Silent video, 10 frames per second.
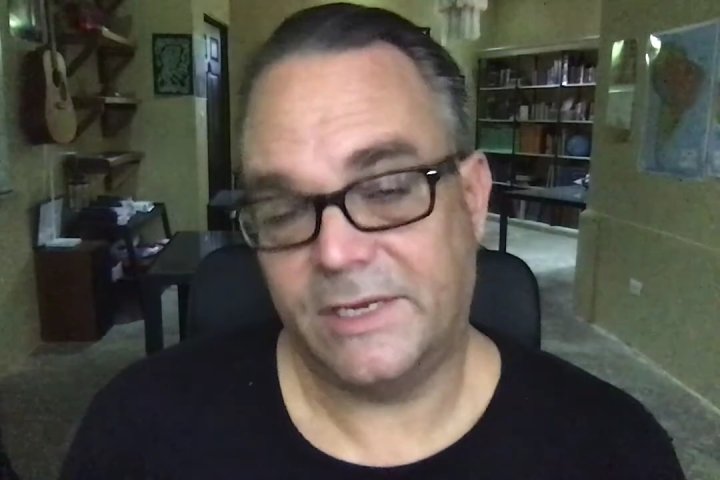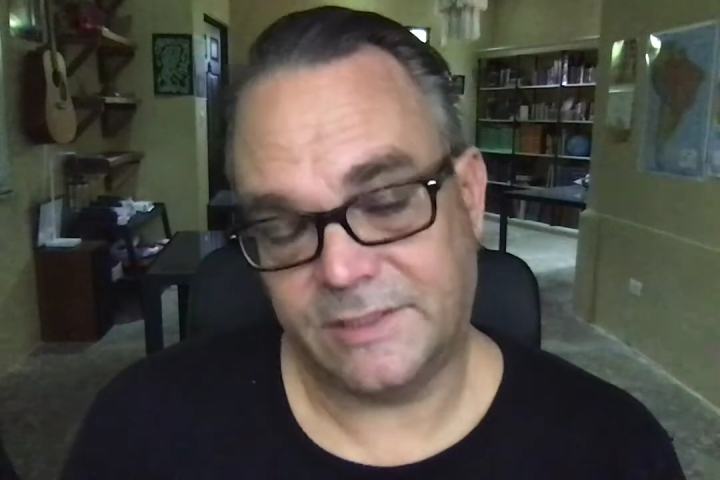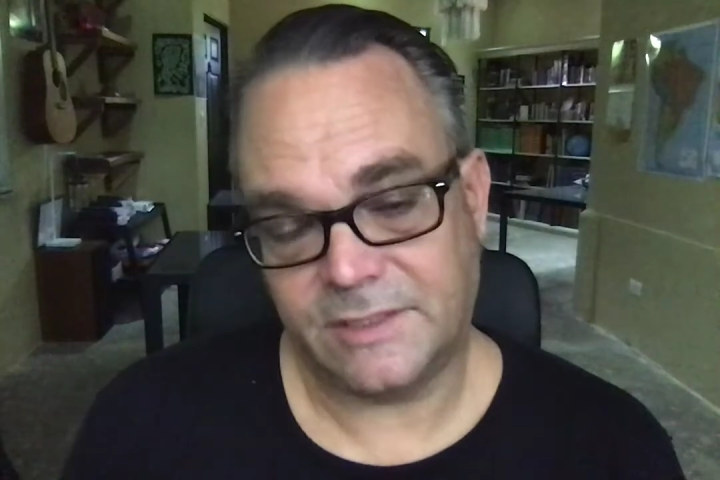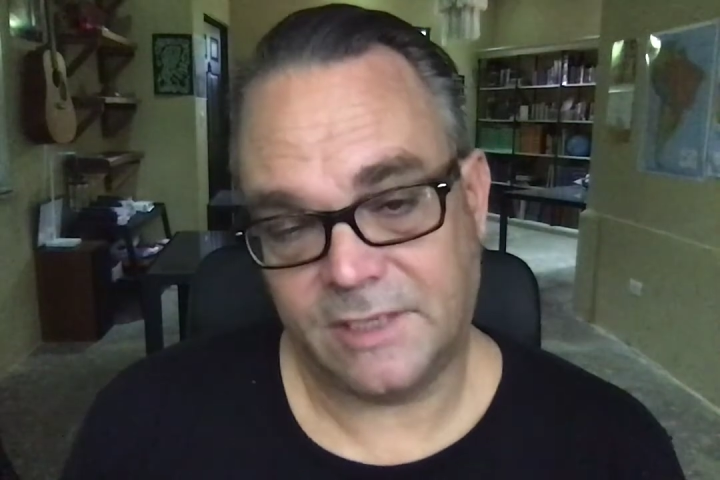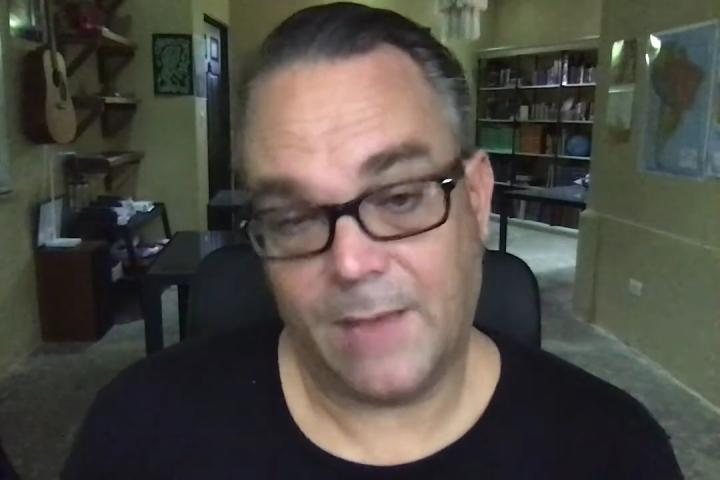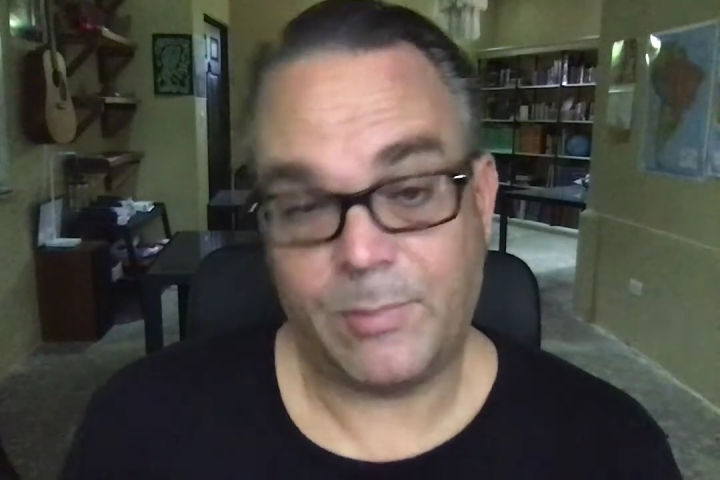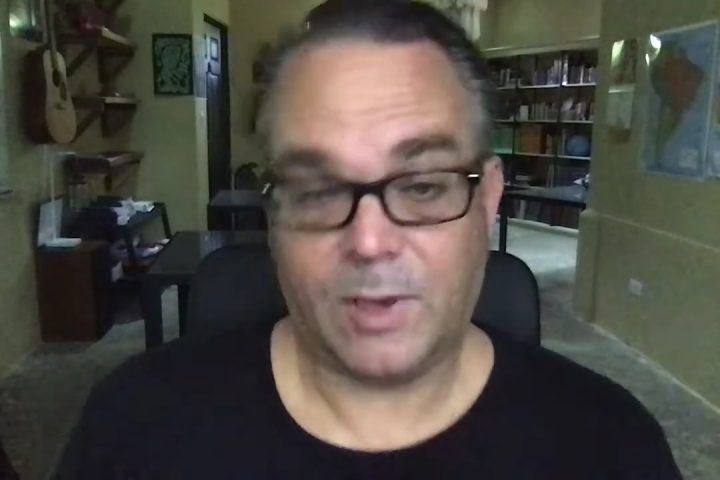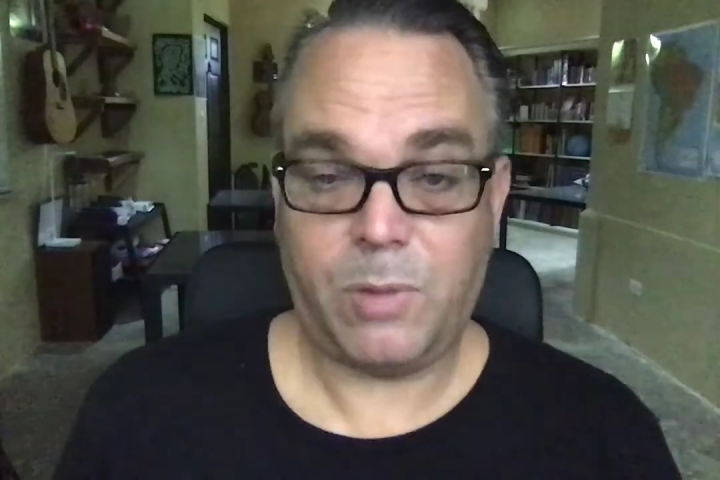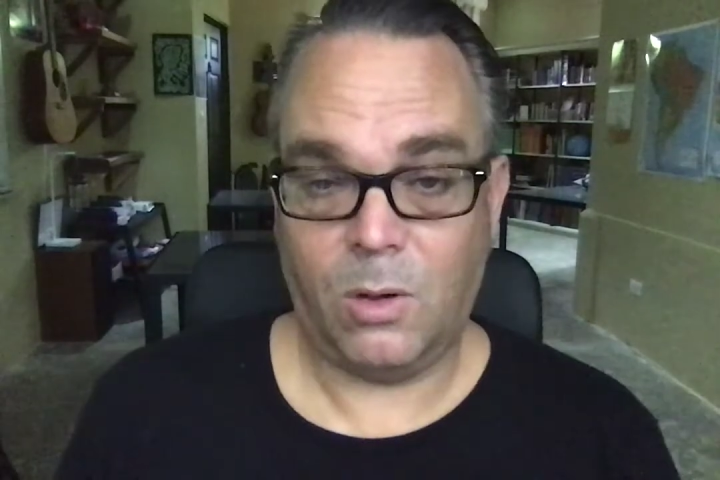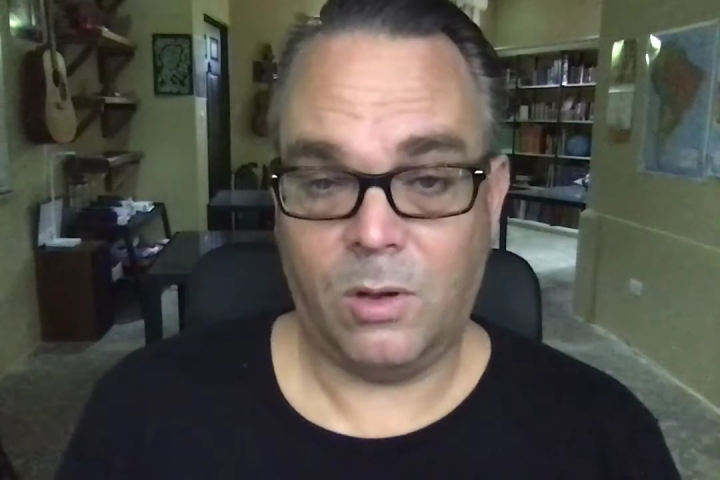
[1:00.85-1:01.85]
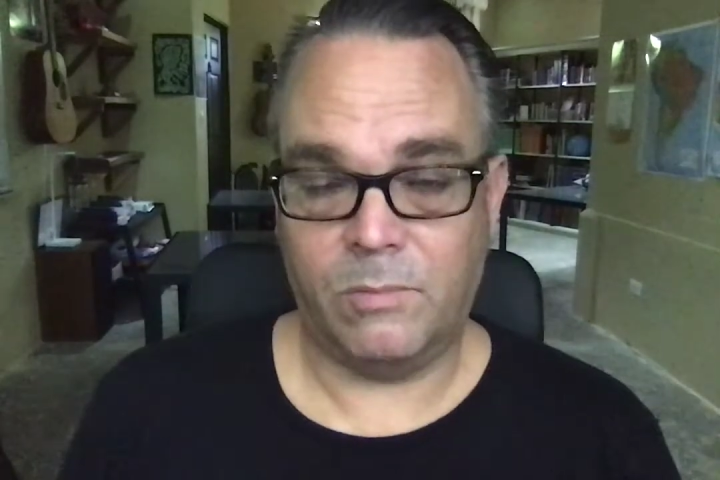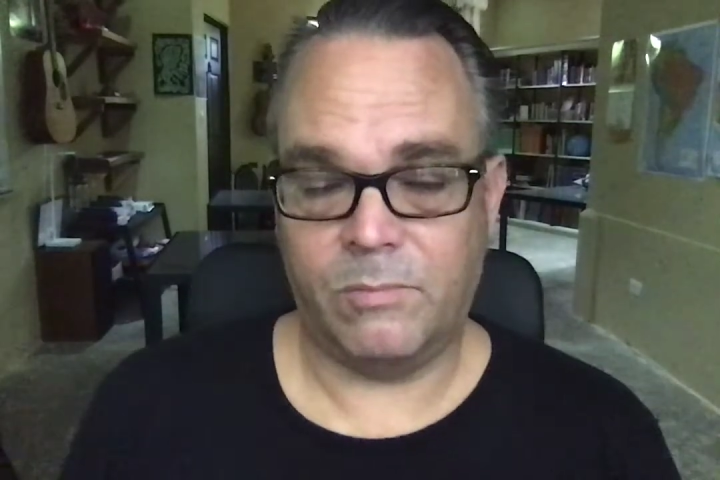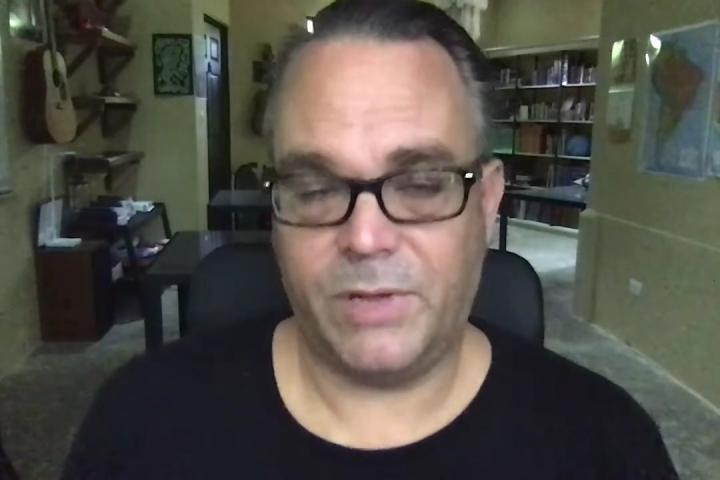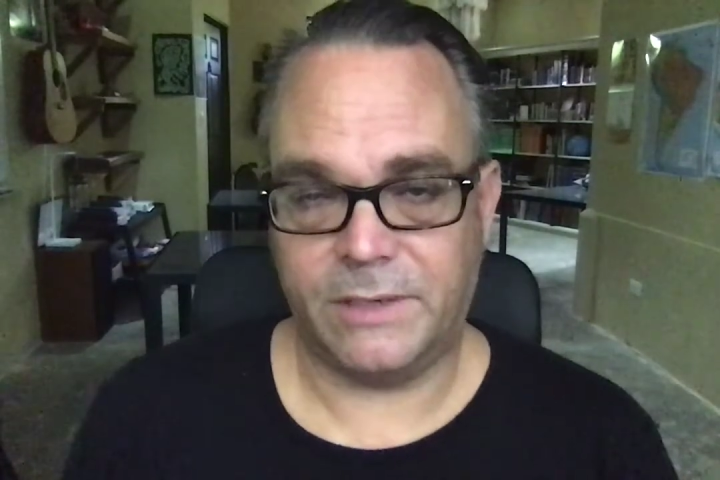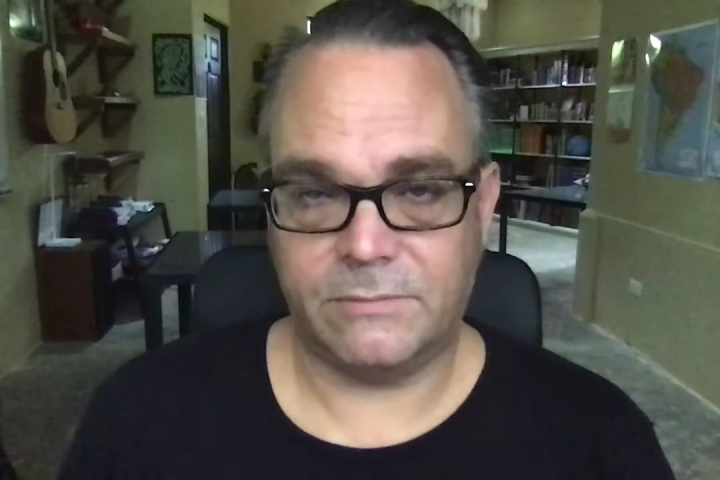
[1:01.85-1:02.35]
it's an epic poem,
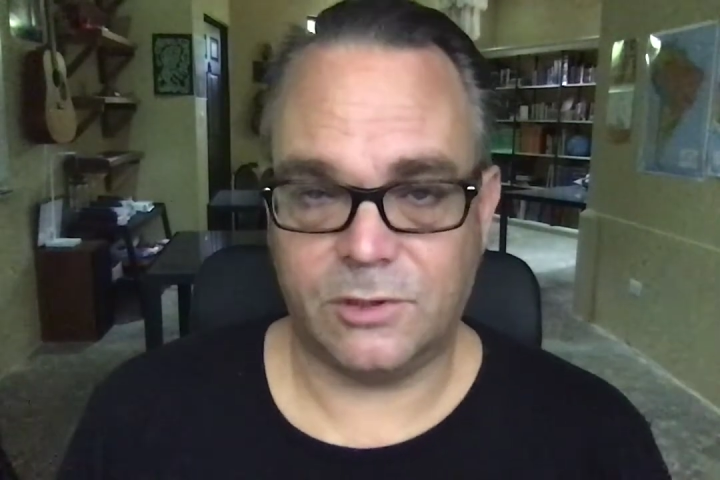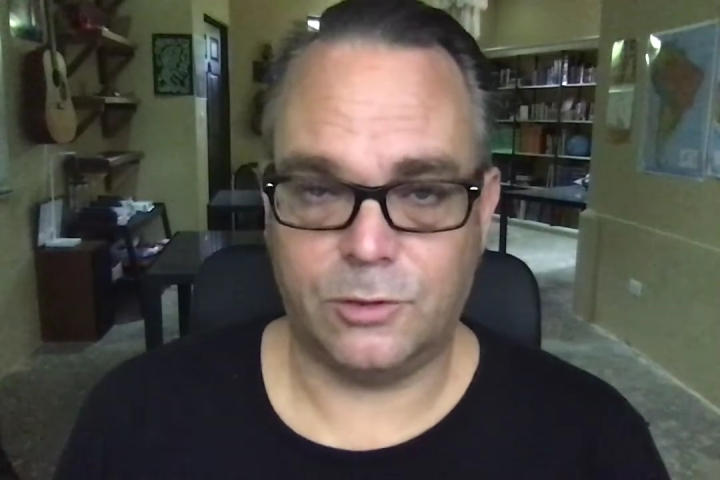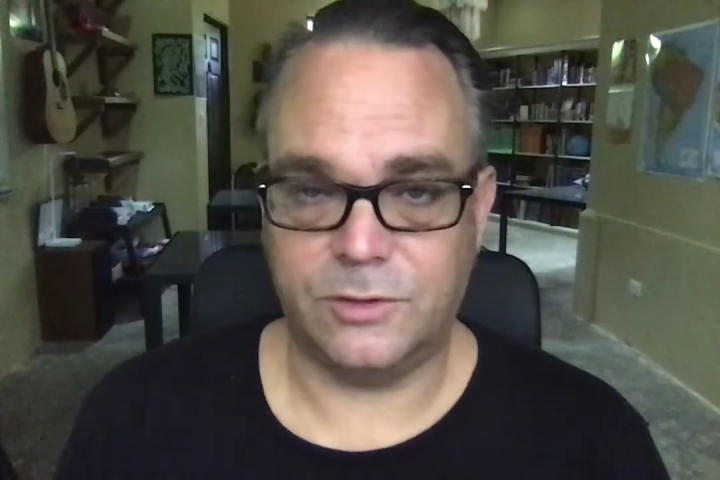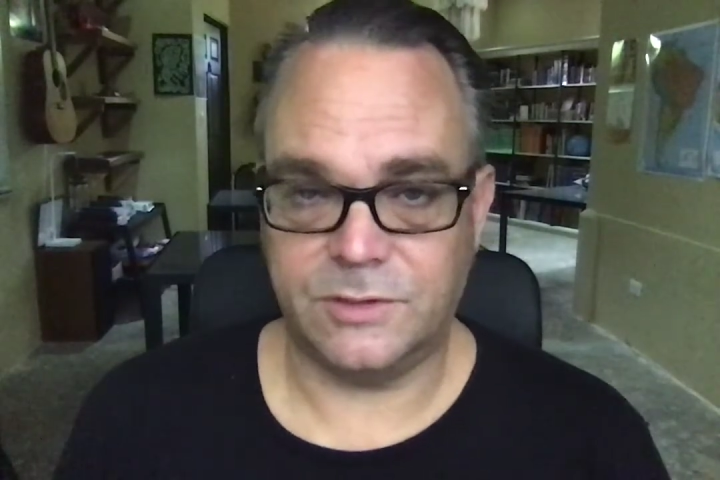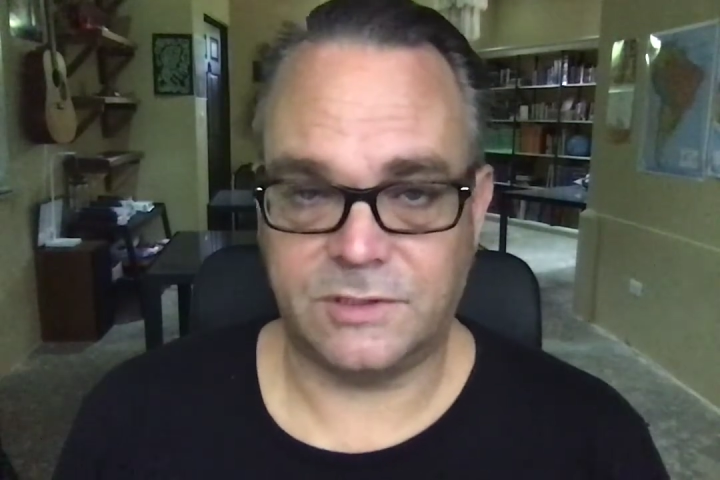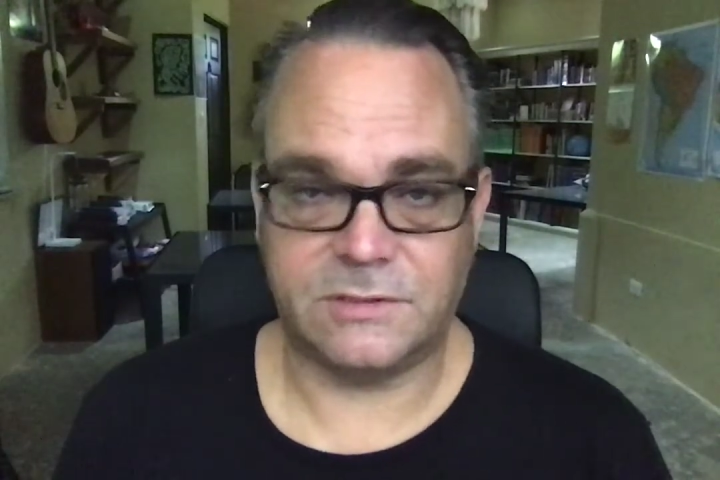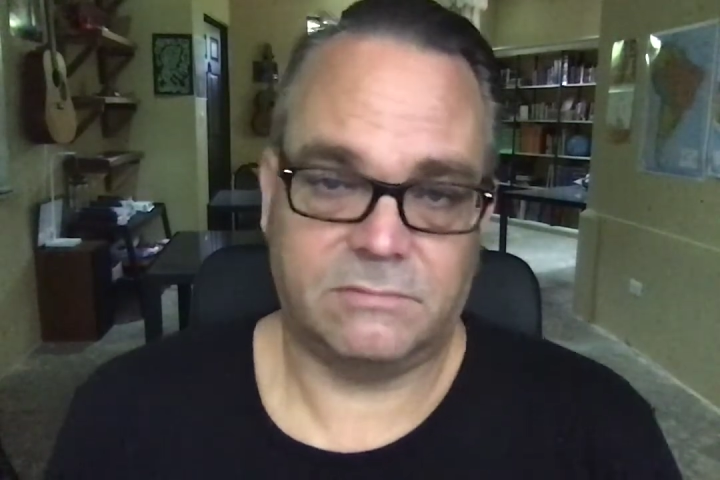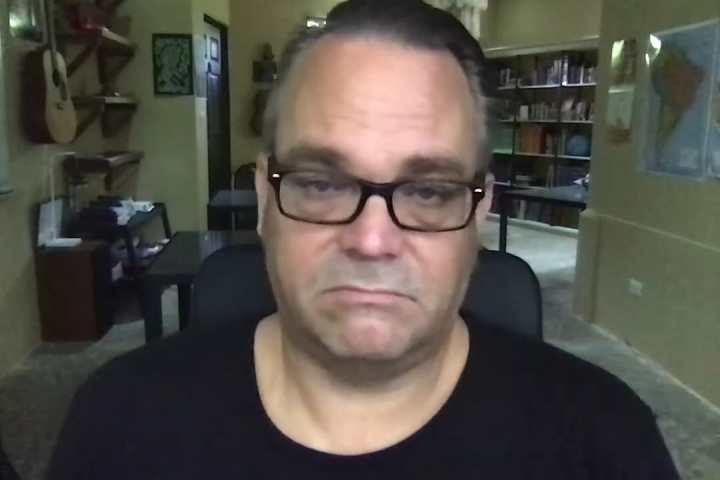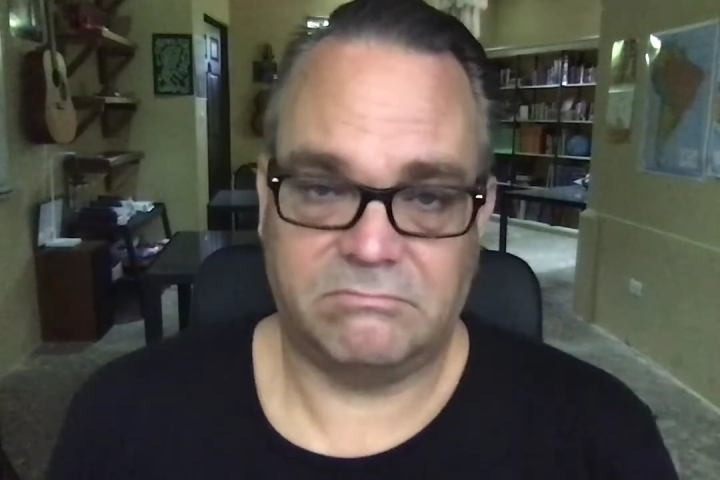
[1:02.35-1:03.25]
but who's,